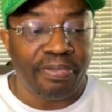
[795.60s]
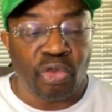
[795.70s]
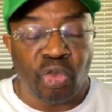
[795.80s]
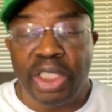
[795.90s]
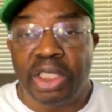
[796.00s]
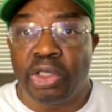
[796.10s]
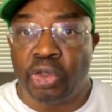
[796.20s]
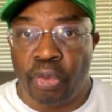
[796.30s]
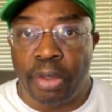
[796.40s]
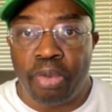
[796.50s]
really
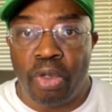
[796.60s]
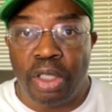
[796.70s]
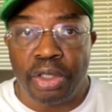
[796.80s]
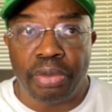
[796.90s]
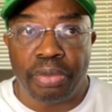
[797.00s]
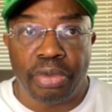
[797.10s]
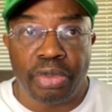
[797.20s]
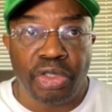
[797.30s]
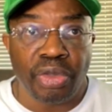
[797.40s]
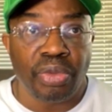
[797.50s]
good three-point
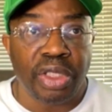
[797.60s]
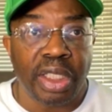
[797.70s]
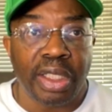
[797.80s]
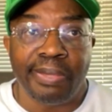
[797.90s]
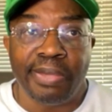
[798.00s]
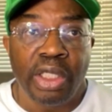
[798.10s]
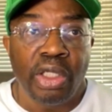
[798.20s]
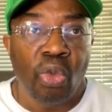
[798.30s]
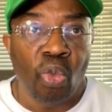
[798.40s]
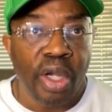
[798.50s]
shooting team,
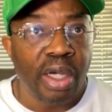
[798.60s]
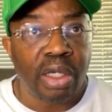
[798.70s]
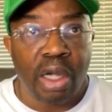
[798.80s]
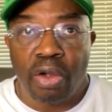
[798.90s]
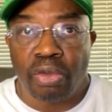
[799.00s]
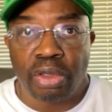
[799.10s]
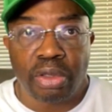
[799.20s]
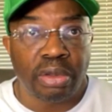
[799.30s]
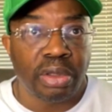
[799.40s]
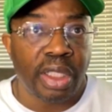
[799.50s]
well coached,
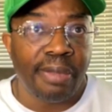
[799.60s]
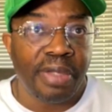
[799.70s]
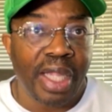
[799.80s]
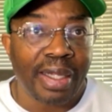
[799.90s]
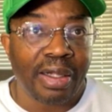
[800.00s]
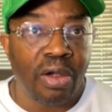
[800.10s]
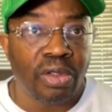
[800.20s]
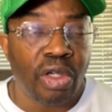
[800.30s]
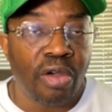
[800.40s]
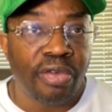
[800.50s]
NBA
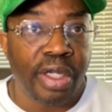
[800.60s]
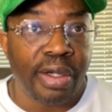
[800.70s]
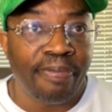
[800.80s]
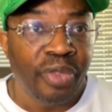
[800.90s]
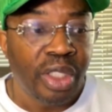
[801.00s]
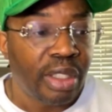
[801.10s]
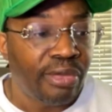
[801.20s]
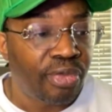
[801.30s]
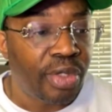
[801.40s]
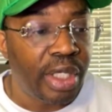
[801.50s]
coach over there,
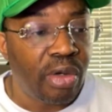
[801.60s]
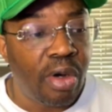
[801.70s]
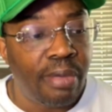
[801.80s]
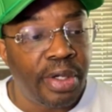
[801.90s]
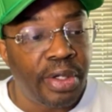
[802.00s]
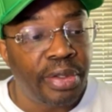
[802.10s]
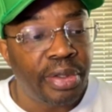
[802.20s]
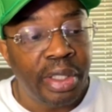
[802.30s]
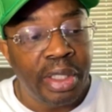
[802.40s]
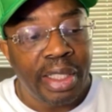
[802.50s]
Fred
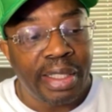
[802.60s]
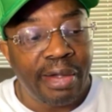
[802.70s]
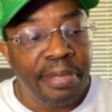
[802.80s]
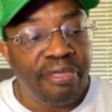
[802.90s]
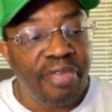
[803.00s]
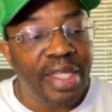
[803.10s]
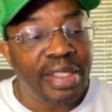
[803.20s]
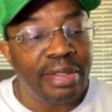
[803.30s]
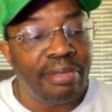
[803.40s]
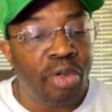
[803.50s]
Hoiberg. And they'll be
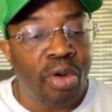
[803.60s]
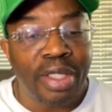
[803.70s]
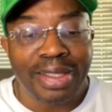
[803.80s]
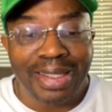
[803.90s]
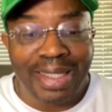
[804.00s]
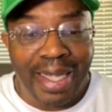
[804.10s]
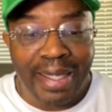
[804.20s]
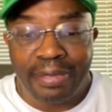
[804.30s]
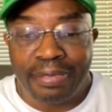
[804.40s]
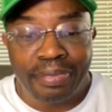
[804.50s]
facing Boise
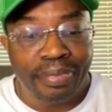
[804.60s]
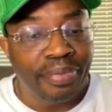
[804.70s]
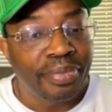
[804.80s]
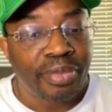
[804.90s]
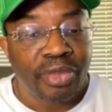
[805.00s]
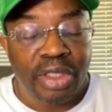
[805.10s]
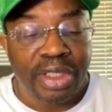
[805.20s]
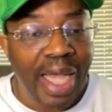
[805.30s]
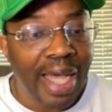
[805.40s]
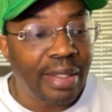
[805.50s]
State,
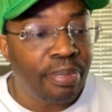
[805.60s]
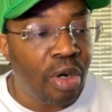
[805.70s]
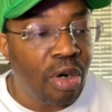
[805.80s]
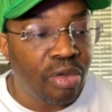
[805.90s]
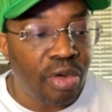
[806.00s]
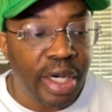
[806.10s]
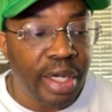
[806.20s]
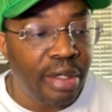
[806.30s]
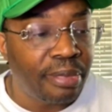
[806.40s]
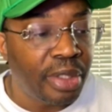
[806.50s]
solid
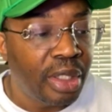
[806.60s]
program.